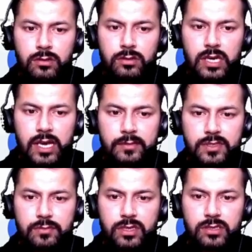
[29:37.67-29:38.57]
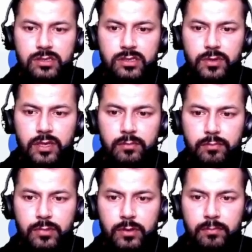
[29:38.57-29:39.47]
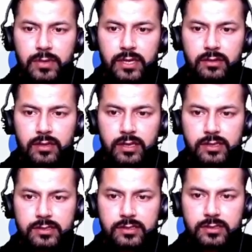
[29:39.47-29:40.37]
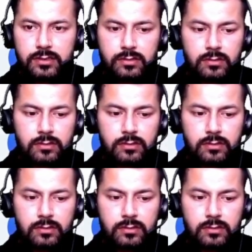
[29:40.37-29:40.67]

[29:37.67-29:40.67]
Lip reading: Types must be parenthesized,